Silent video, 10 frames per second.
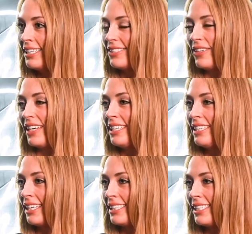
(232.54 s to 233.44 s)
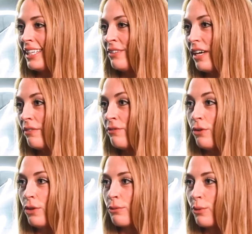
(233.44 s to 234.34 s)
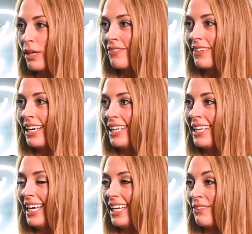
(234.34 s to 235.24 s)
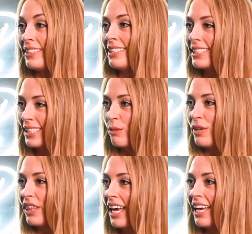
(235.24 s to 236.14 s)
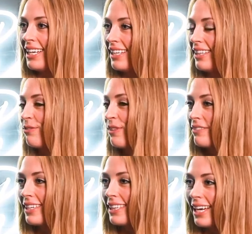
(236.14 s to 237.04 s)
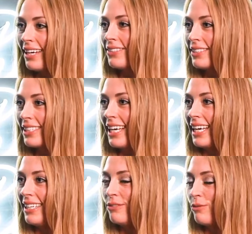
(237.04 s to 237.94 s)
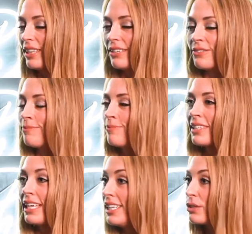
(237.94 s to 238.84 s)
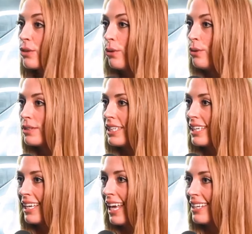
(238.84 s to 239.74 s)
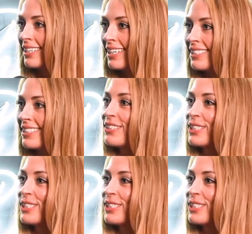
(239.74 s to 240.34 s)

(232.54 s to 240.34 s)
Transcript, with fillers: So I had a 1995 Ford work van, and I would sleep in that and then renovate the house. And when there, and it's cold in Canada. Yeah.